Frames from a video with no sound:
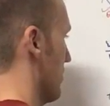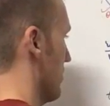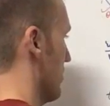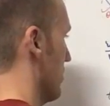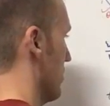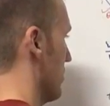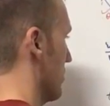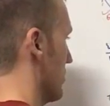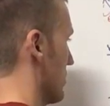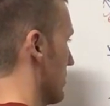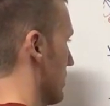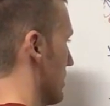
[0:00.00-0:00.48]

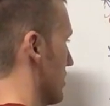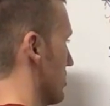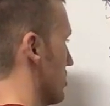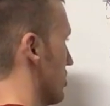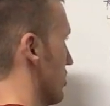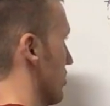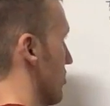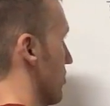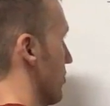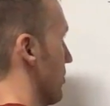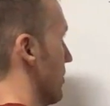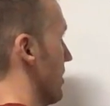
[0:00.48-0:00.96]
along section
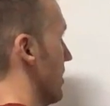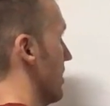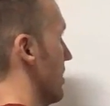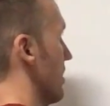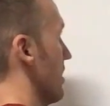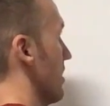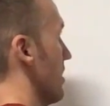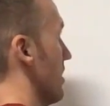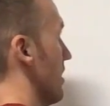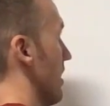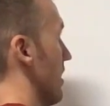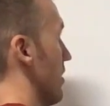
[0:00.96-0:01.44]
3.
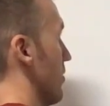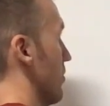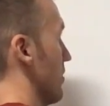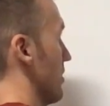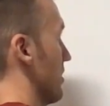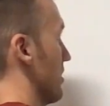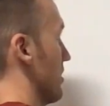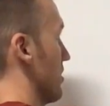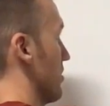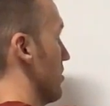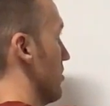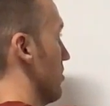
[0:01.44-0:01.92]
And we're
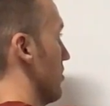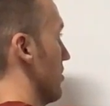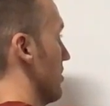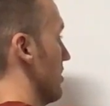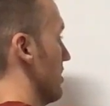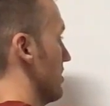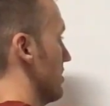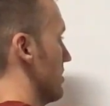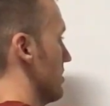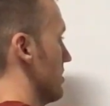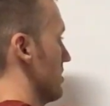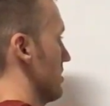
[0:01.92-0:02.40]
going to call
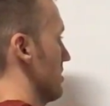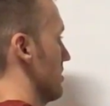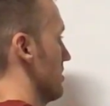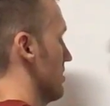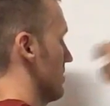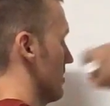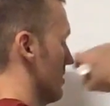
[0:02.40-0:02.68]
this,